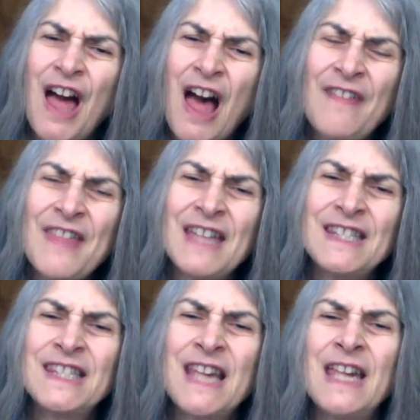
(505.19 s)
on that
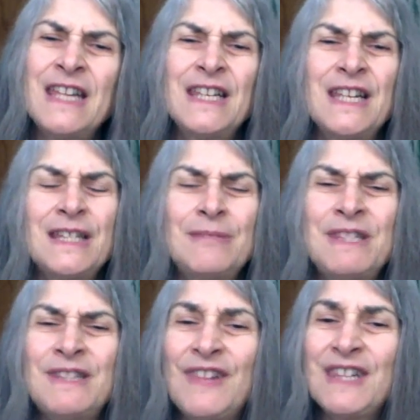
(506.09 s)
site
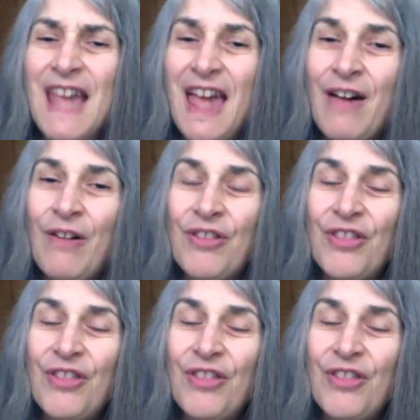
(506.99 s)
specific to health,